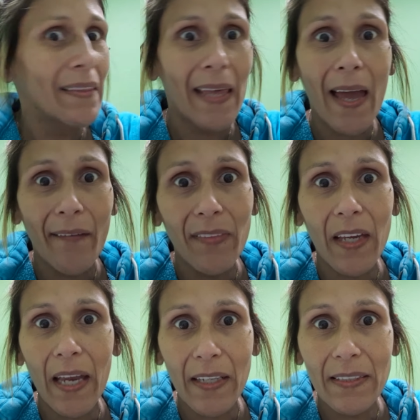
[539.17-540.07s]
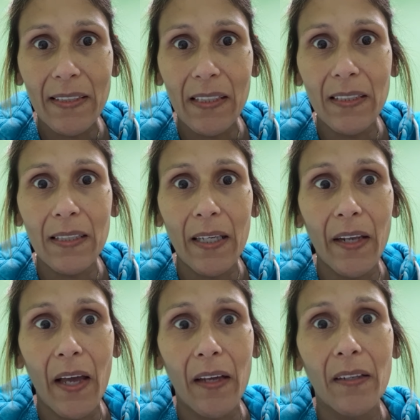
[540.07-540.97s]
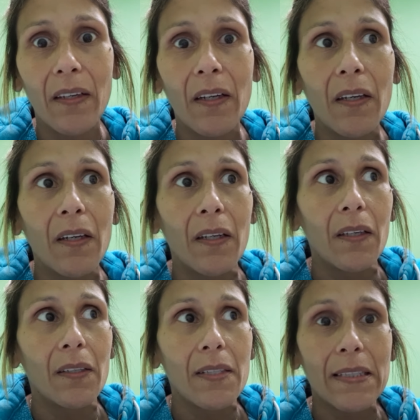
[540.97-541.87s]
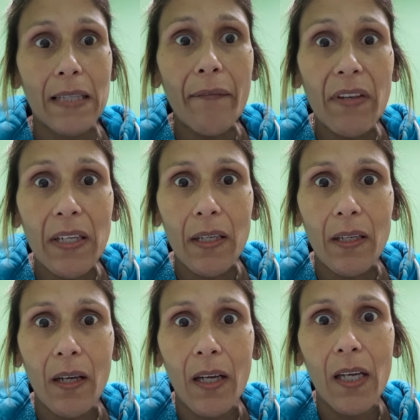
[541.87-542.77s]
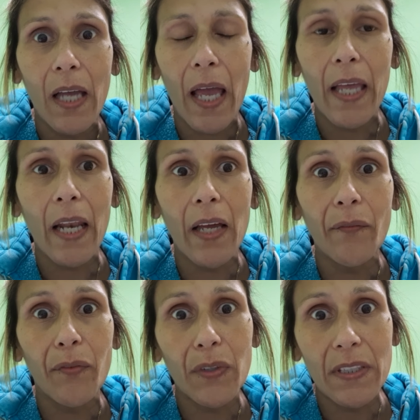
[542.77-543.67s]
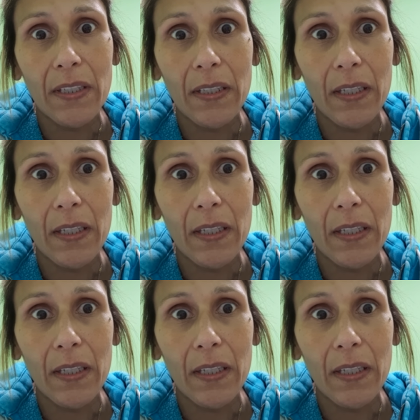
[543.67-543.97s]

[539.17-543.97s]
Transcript: They have the AC set at 70 and I am freezing